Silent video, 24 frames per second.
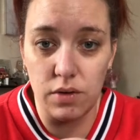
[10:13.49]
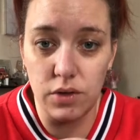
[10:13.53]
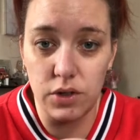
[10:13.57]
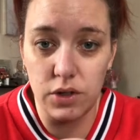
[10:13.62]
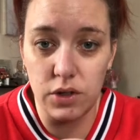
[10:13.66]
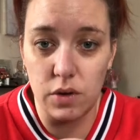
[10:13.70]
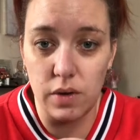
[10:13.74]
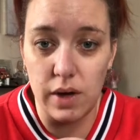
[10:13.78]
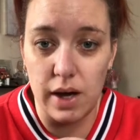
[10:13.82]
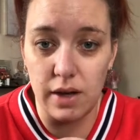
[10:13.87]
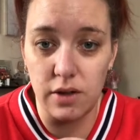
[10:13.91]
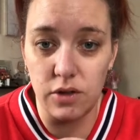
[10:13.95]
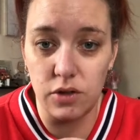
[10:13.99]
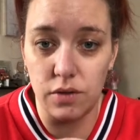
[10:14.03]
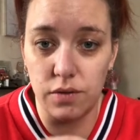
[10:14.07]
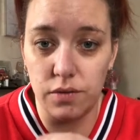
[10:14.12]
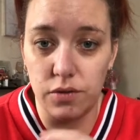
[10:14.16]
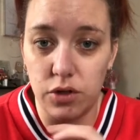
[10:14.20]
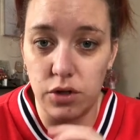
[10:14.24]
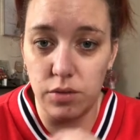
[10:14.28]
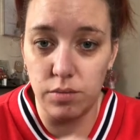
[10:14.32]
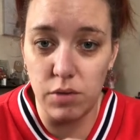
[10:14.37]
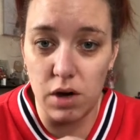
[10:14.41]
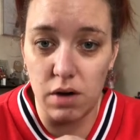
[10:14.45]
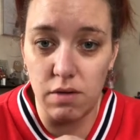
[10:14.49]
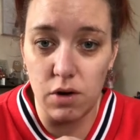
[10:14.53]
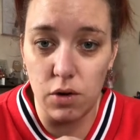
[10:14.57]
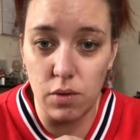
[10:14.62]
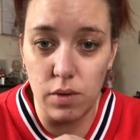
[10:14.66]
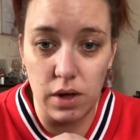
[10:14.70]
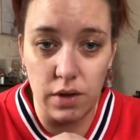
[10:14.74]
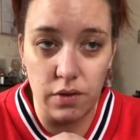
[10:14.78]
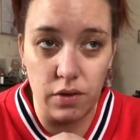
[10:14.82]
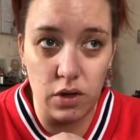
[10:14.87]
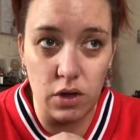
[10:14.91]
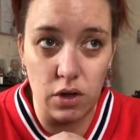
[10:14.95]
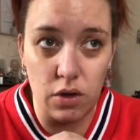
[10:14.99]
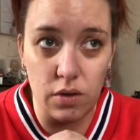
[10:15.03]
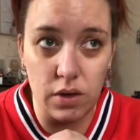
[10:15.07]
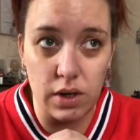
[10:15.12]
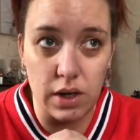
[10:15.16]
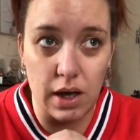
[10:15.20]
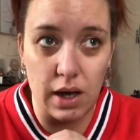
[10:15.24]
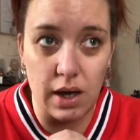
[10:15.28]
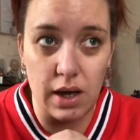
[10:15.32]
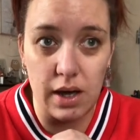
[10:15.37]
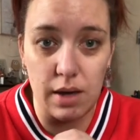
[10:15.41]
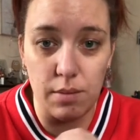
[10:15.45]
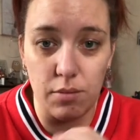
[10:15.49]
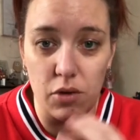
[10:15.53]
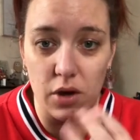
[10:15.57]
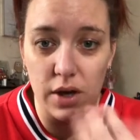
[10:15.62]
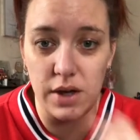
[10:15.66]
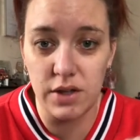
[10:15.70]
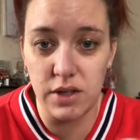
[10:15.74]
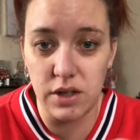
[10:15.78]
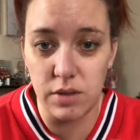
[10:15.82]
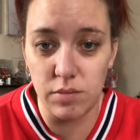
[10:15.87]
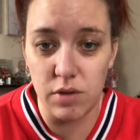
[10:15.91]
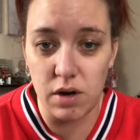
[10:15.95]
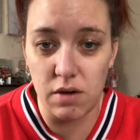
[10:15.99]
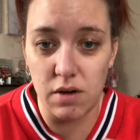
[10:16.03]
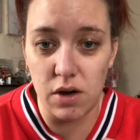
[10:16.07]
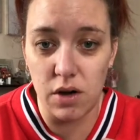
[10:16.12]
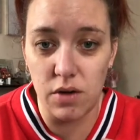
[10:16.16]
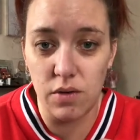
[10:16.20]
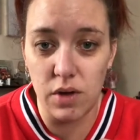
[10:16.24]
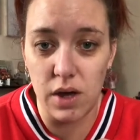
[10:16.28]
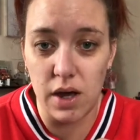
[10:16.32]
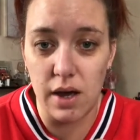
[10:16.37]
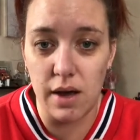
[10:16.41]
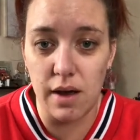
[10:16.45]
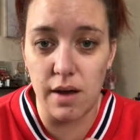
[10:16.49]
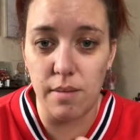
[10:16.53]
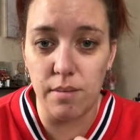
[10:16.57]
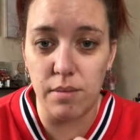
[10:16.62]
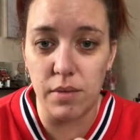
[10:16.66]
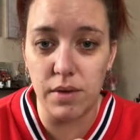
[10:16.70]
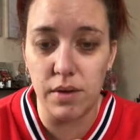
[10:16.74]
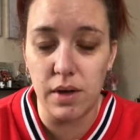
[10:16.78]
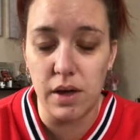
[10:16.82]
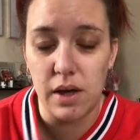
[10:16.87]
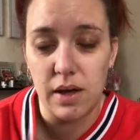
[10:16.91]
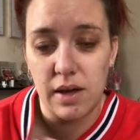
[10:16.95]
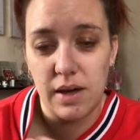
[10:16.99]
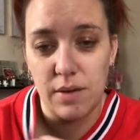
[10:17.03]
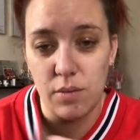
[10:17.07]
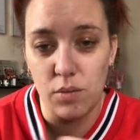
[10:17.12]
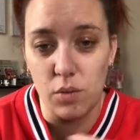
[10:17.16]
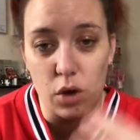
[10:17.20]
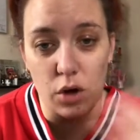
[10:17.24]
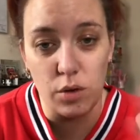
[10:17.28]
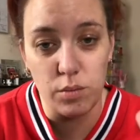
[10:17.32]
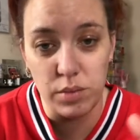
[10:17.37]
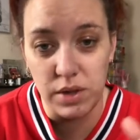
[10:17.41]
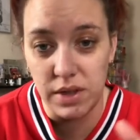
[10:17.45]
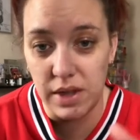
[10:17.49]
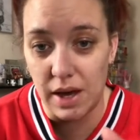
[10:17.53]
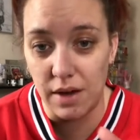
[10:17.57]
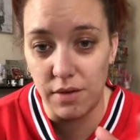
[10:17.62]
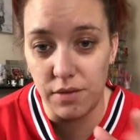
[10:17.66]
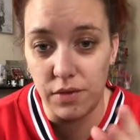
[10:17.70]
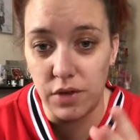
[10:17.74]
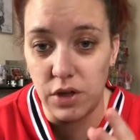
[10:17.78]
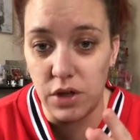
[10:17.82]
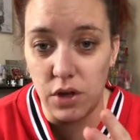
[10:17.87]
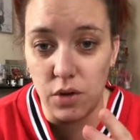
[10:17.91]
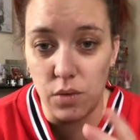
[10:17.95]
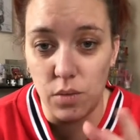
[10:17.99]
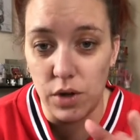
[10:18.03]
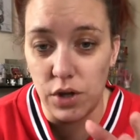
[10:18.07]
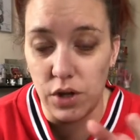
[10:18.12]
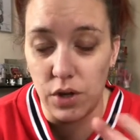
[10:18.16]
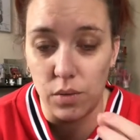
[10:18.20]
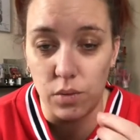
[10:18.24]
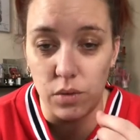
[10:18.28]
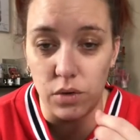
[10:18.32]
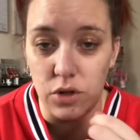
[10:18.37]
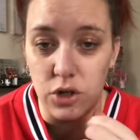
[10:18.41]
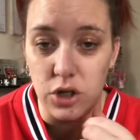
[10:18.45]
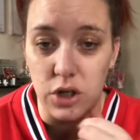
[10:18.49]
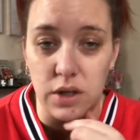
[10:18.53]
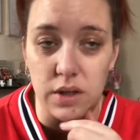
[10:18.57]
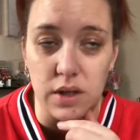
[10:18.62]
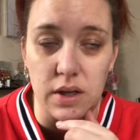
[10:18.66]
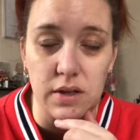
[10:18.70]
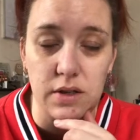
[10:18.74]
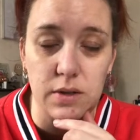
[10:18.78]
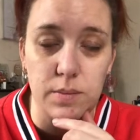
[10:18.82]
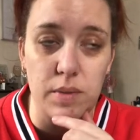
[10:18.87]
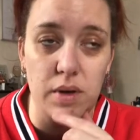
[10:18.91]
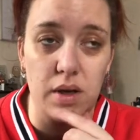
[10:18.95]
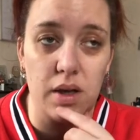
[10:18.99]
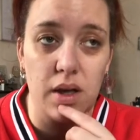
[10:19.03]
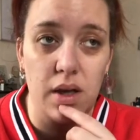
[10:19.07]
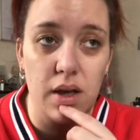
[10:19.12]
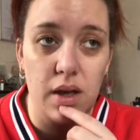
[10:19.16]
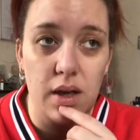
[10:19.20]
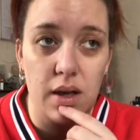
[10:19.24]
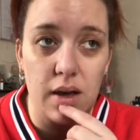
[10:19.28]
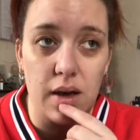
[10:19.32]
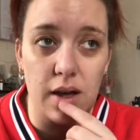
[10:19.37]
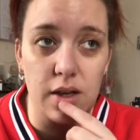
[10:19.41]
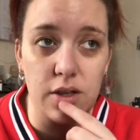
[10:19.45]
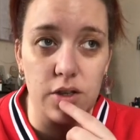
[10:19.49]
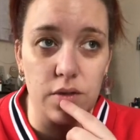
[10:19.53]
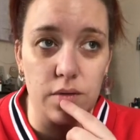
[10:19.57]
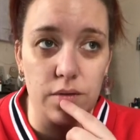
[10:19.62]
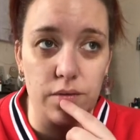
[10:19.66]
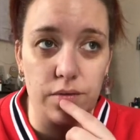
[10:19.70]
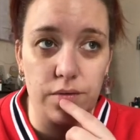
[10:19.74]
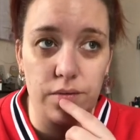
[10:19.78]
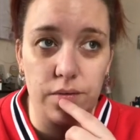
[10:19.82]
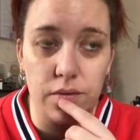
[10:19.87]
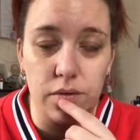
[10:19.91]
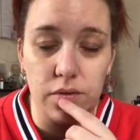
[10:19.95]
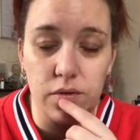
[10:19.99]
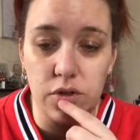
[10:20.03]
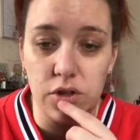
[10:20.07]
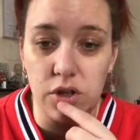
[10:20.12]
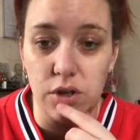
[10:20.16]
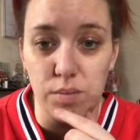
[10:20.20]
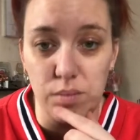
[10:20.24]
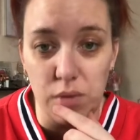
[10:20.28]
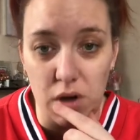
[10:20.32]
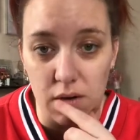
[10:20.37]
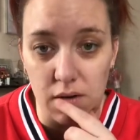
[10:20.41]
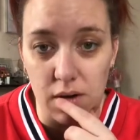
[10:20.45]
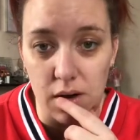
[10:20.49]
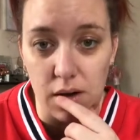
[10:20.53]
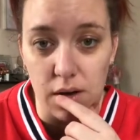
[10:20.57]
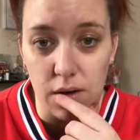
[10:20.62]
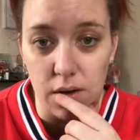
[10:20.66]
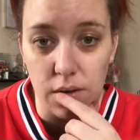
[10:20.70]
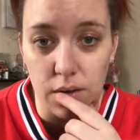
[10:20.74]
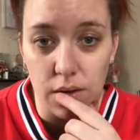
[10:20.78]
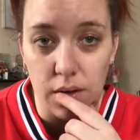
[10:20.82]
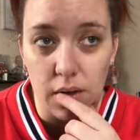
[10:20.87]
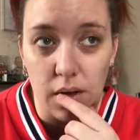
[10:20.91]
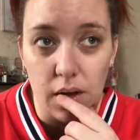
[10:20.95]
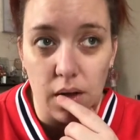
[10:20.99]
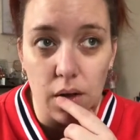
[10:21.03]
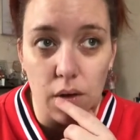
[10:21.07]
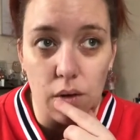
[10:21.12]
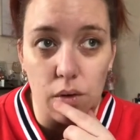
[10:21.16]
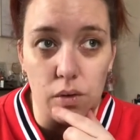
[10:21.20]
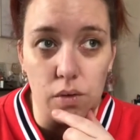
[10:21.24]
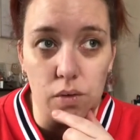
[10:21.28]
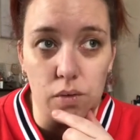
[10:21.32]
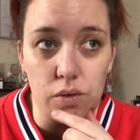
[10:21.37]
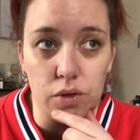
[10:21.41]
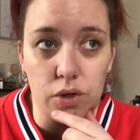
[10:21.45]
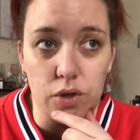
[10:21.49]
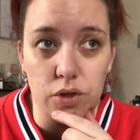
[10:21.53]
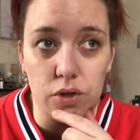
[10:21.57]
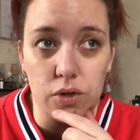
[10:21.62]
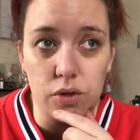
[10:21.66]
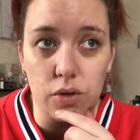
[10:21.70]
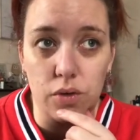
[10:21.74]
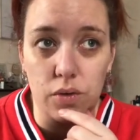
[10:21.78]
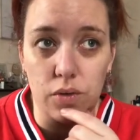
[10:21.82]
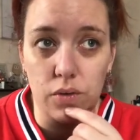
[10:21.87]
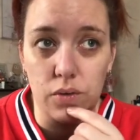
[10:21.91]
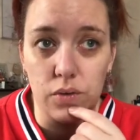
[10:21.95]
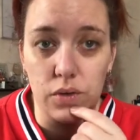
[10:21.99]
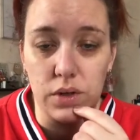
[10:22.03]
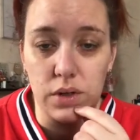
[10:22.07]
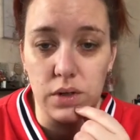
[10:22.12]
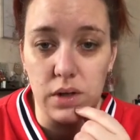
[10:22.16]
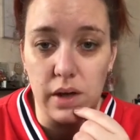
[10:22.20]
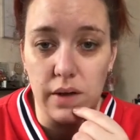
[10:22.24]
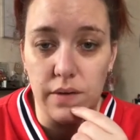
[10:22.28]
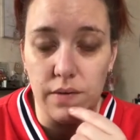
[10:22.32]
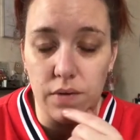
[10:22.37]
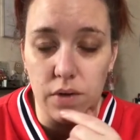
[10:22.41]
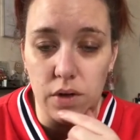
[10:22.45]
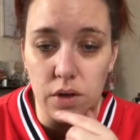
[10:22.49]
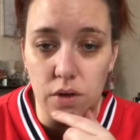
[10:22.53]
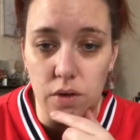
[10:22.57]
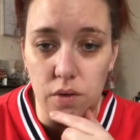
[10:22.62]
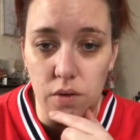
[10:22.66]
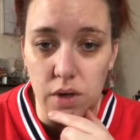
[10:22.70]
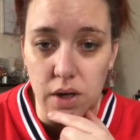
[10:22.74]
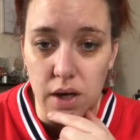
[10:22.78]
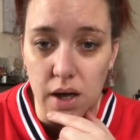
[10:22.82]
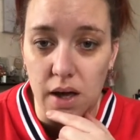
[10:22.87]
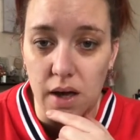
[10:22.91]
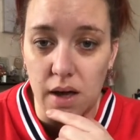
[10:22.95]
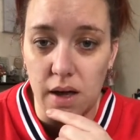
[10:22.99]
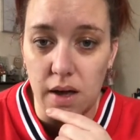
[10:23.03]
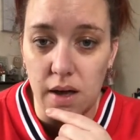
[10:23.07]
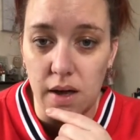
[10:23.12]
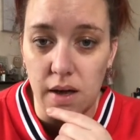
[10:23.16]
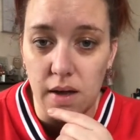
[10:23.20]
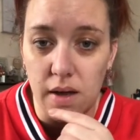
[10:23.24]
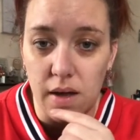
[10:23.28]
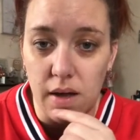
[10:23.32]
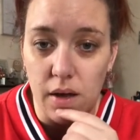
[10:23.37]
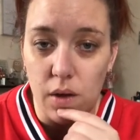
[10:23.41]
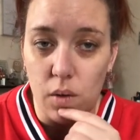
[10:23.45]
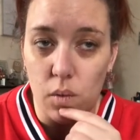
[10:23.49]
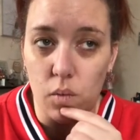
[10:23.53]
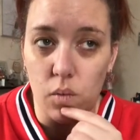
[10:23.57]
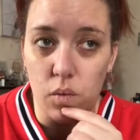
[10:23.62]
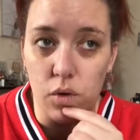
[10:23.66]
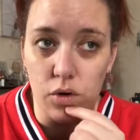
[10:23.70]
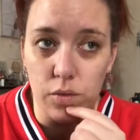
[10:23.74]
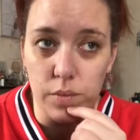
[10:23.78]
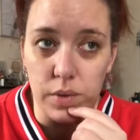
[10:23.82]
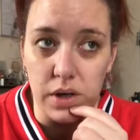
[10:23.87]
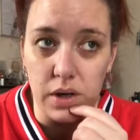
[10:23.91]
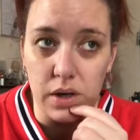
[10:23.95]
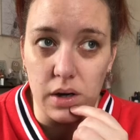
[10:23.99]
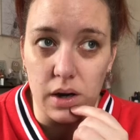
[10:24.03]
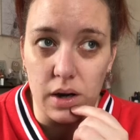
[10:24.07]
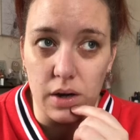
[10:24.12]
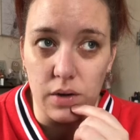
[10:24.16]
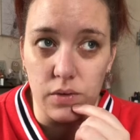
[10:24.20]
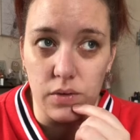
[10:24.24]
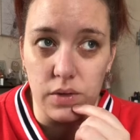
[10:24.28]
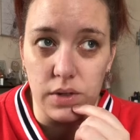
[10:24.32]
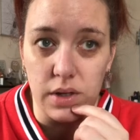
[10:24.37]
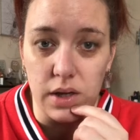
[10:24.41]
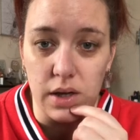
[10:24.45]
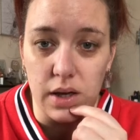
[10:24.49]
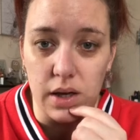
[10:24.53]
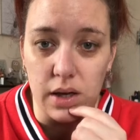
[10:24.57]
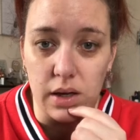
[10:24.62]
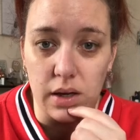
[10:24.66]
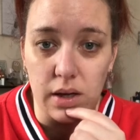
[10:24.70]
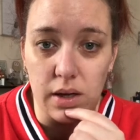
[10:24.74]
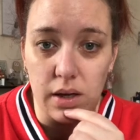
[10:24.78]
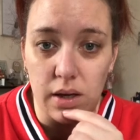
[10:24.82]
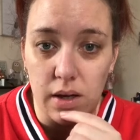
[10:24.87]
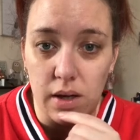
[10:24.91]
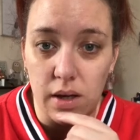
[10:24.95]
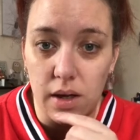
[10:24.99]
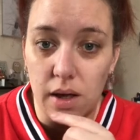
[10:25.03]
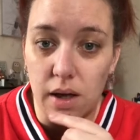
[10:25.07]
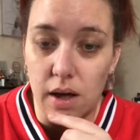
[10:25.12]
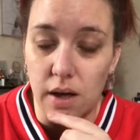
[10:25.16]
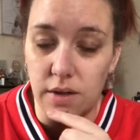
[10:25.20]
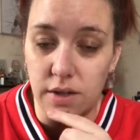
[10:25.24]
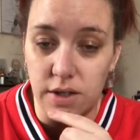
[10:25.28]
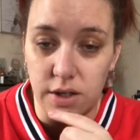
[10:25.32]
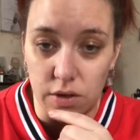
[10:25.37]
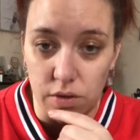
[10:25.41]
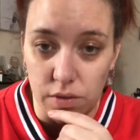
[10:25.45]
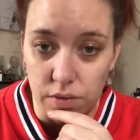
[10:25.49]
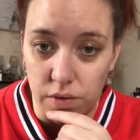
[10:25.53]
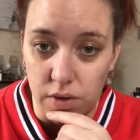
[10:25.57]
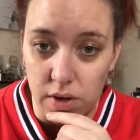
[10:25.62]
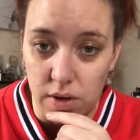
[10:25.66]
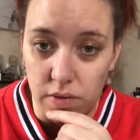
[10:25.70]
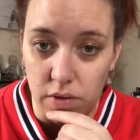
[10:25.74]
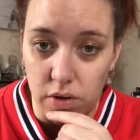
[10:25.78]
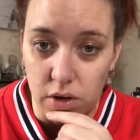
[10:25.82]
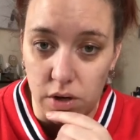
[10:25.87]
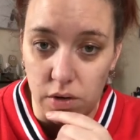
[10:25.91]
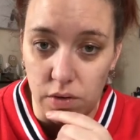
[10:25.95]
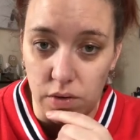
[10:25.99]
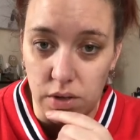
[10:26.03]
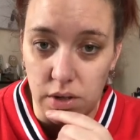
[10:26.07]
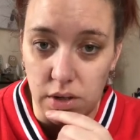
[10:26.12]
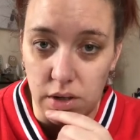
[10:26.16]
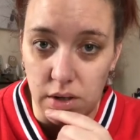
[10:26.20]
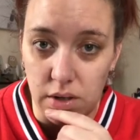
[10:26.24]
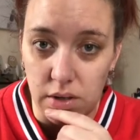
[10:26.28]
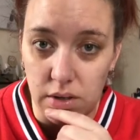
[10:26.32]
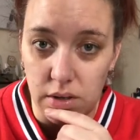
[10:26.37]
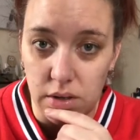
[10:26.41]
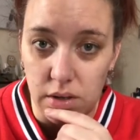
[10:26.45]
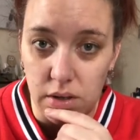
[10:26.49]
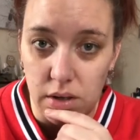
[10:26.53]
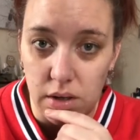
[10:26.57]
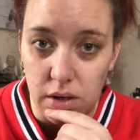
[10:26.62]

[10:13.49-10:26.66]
So as of tomorrow in the UK, my tomorrow, it won't be that for you when you're watching this, but as of tomorrow, all schools in the UK will be closing until further notice.